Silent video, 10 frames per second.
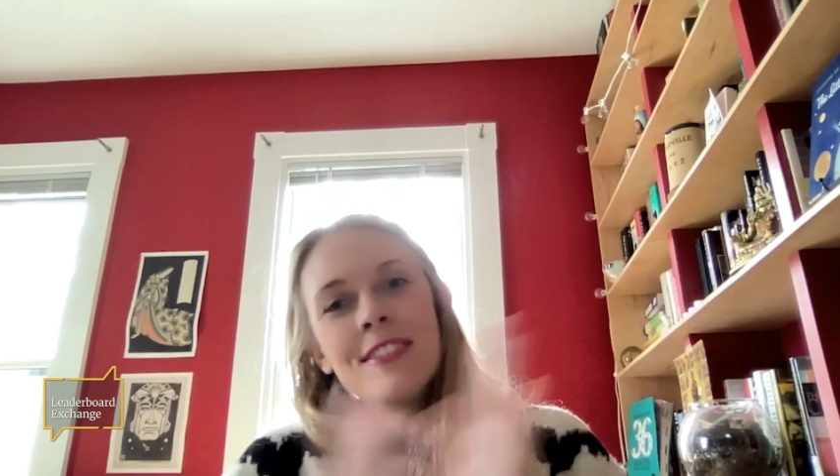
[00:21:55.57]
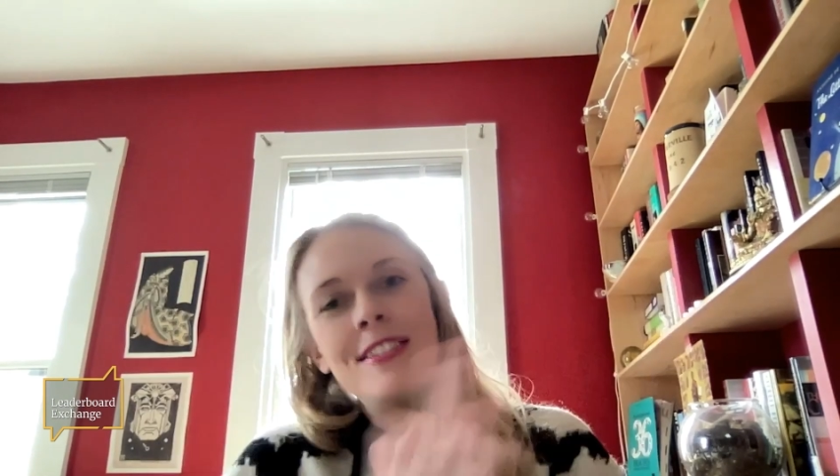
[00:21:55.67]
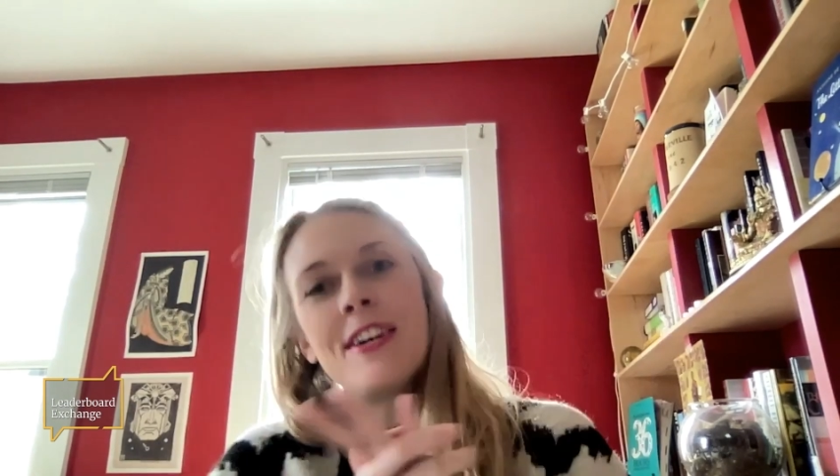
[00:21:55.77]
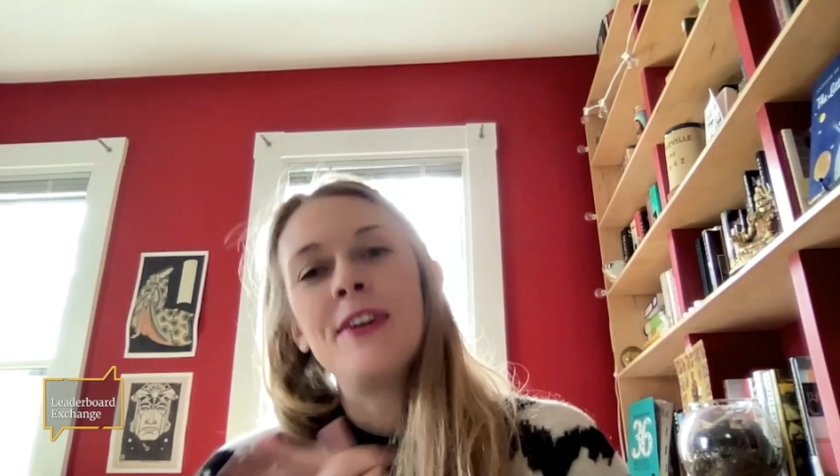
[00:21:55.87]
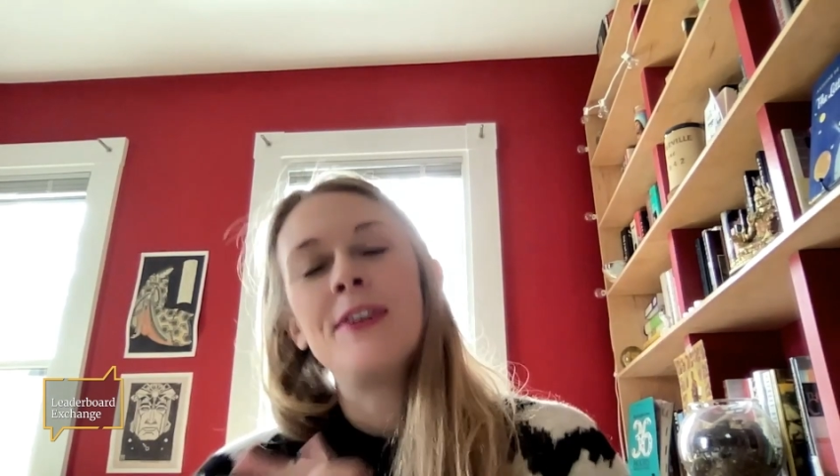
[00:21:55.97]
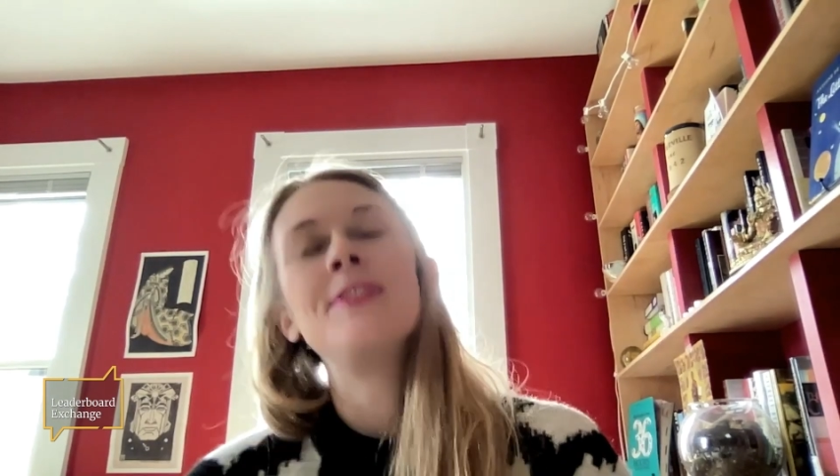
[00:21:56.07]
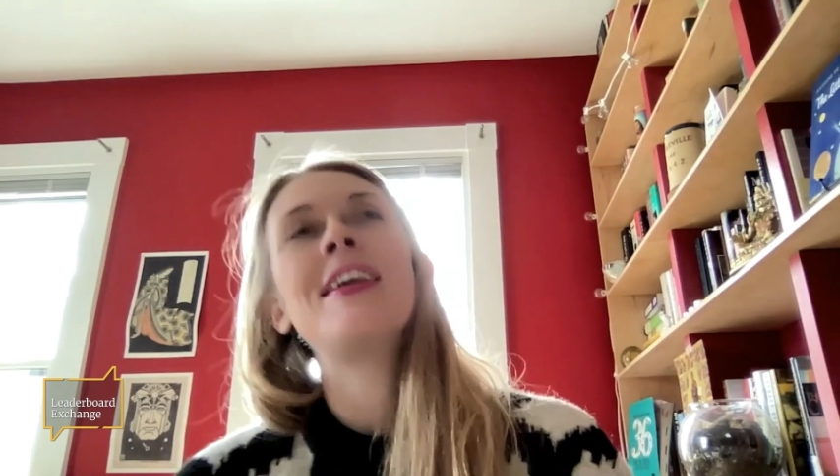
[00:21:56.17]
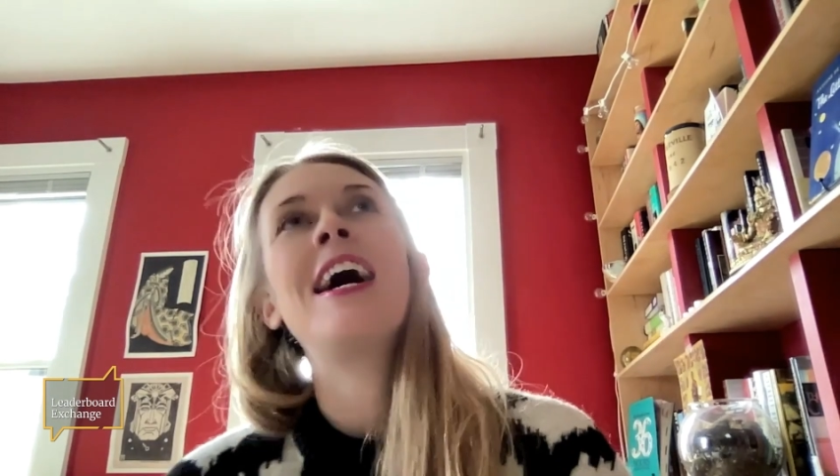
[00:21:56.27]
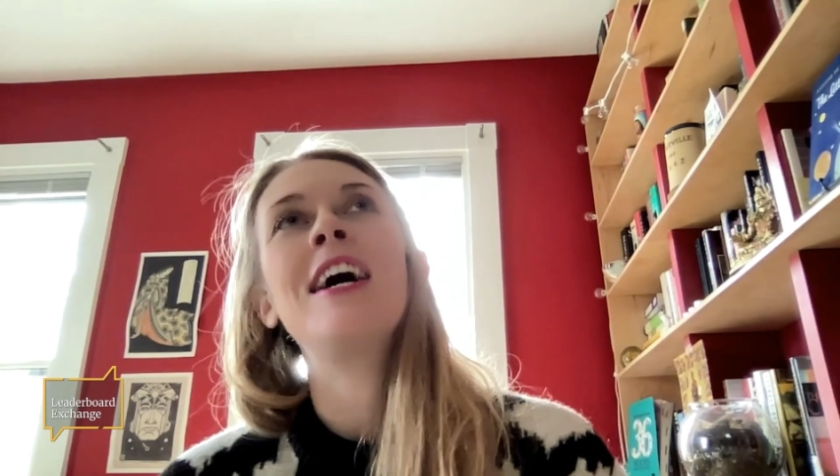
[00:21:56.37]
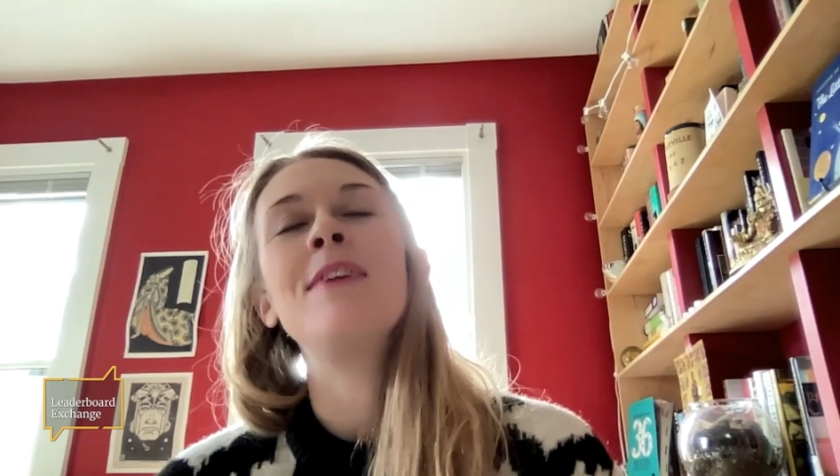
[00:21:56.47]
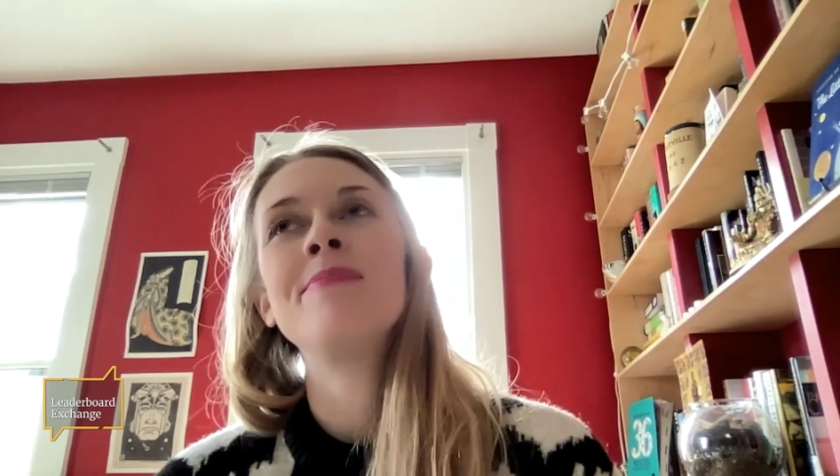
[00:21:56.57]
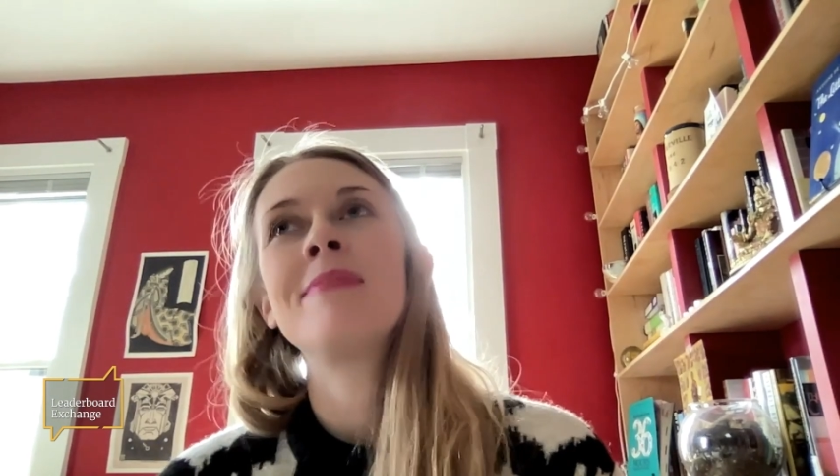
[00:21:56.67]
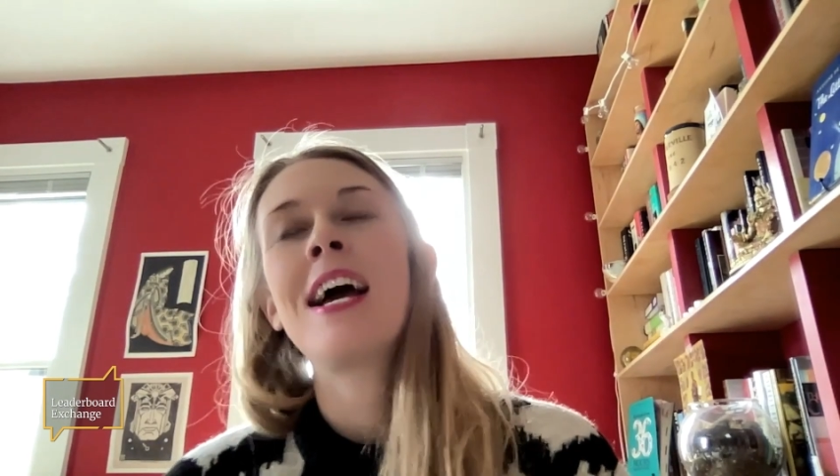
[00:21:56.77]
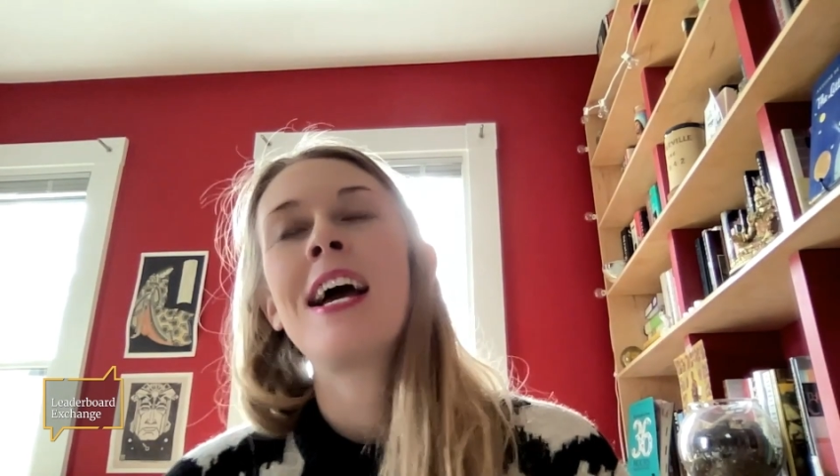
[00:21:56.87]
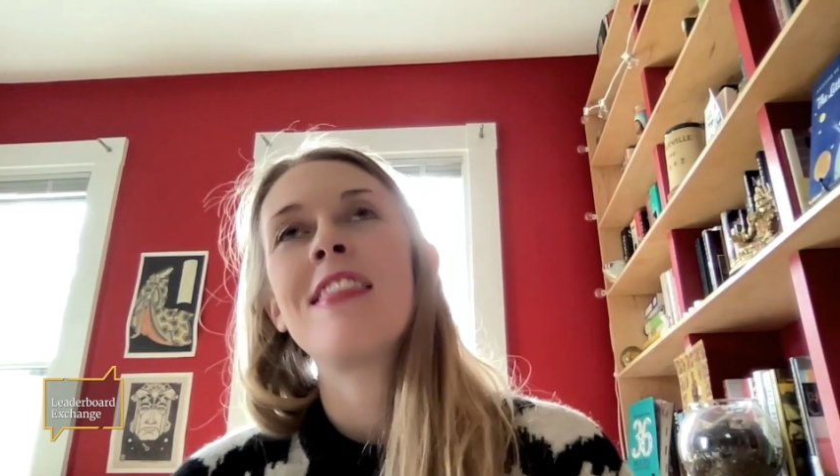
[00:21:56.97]
So
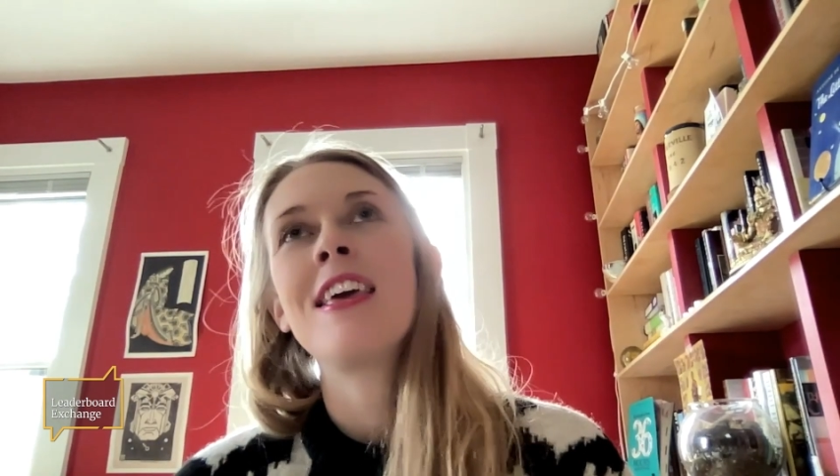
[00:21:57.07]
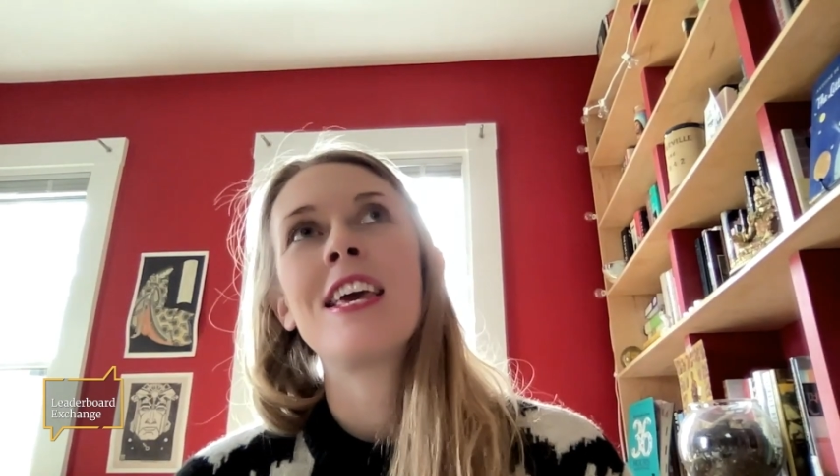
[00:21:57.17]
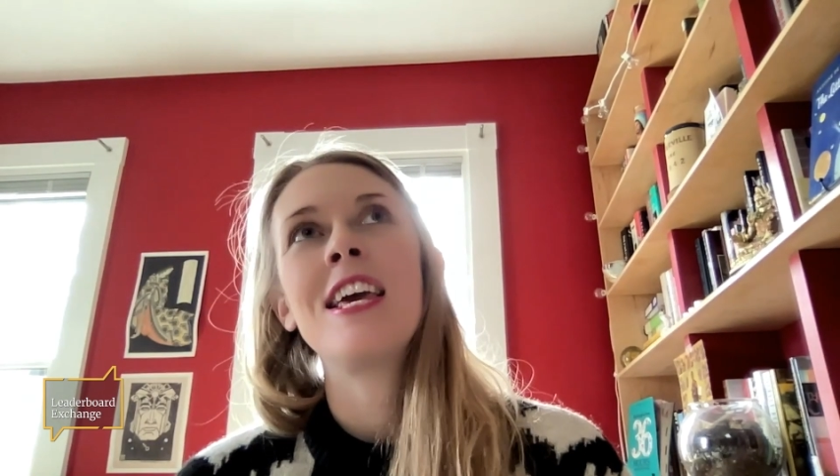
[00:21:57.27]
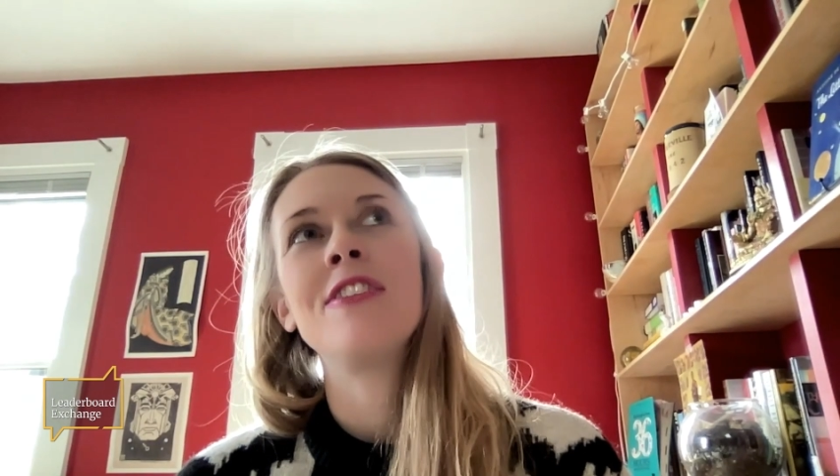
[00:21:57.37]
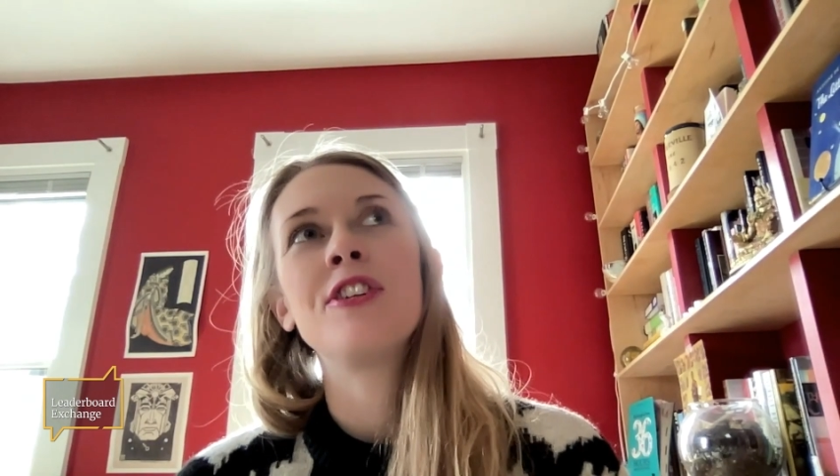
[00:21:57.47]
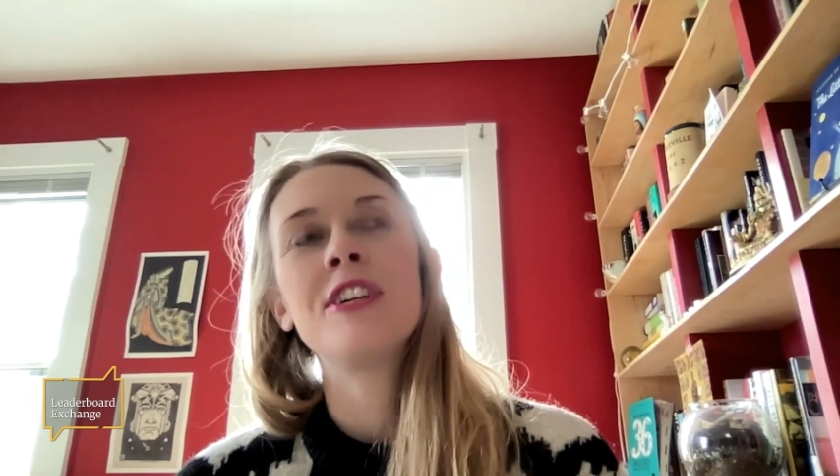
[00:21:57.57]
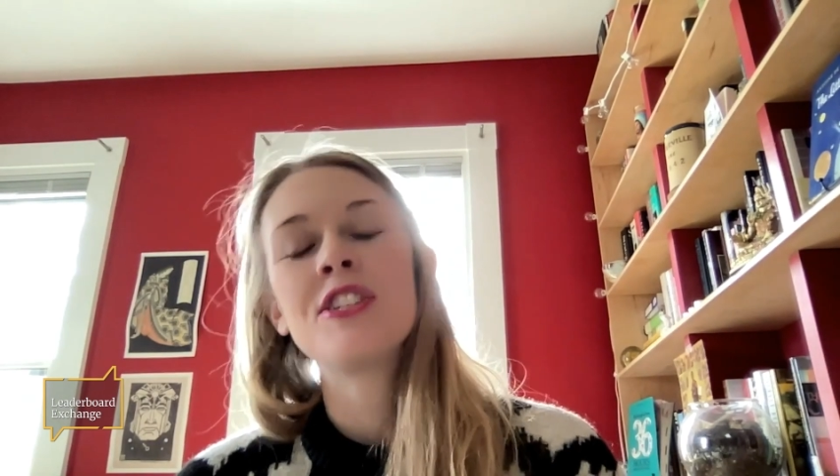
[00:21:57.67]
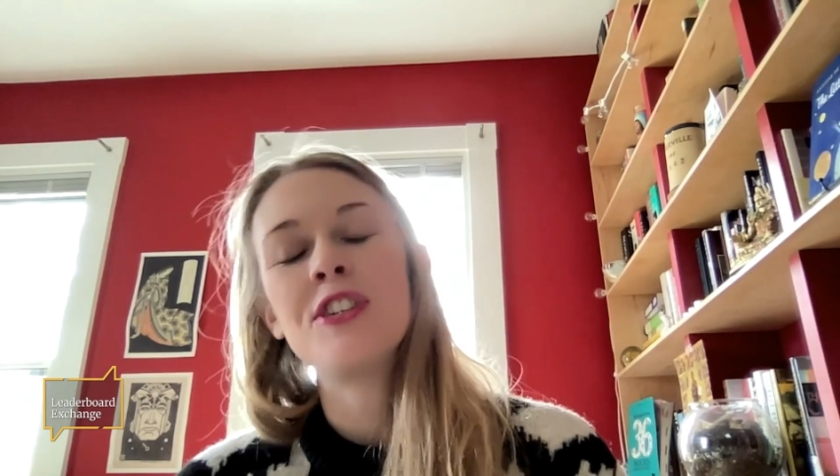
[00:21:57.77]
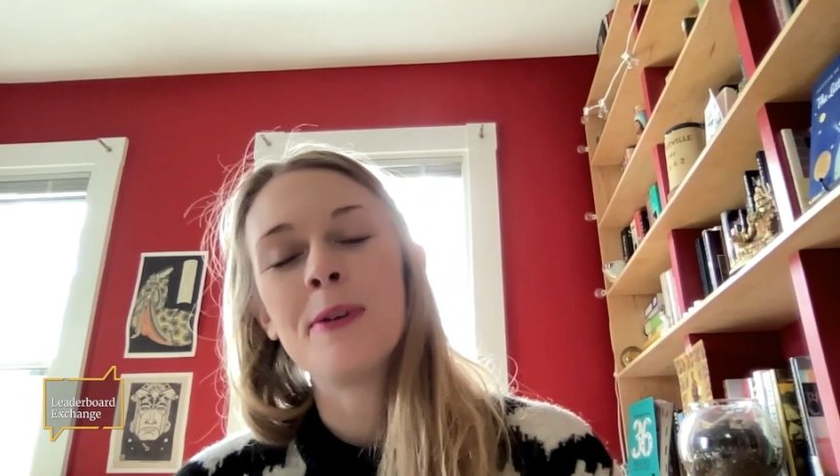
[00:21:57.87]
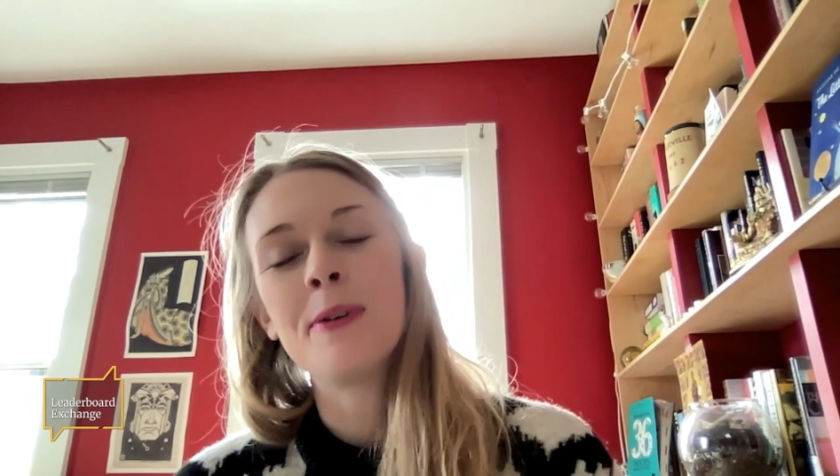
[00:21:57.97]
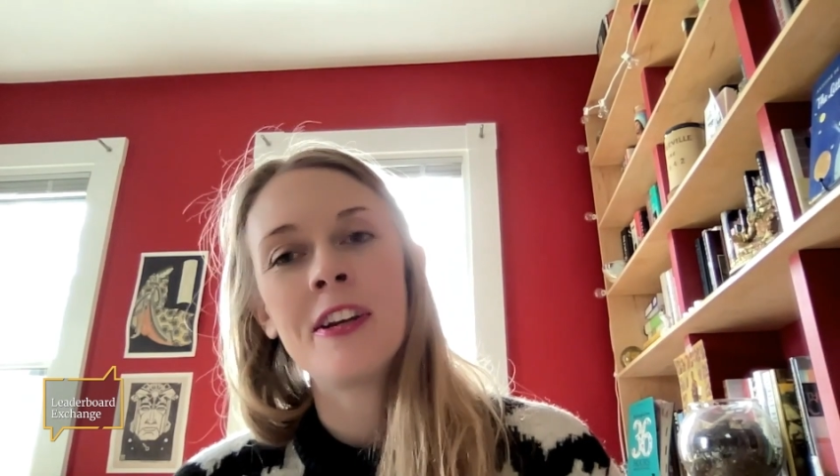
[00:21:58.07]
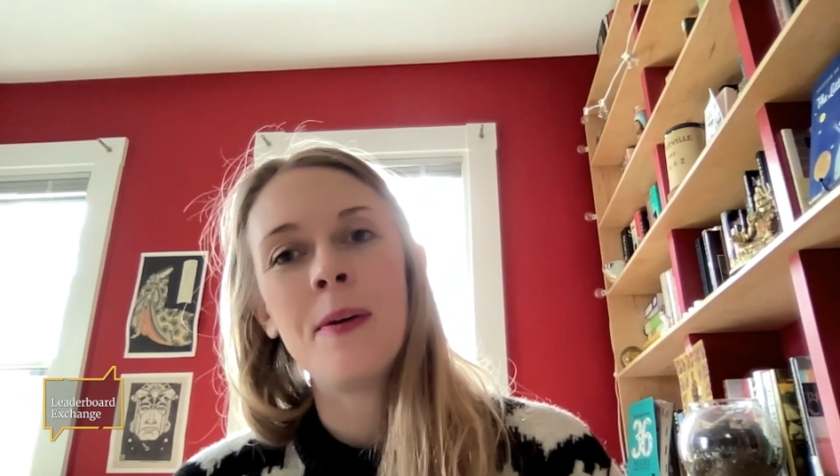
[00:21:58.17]
I think in traditional work,